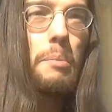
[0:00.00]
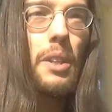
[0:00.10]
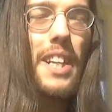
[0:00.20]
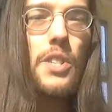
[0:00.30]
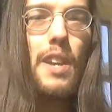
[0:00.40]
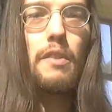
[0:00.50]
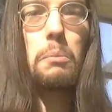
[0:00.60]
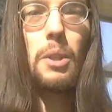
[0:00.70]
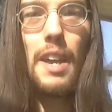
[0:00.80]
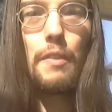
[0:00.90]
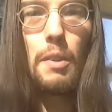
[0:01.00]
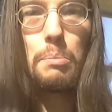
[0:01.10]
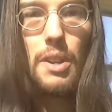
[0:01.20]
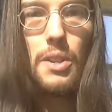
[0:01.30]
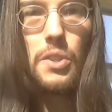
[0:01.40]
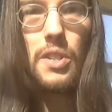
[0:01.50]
but let's give them life in prison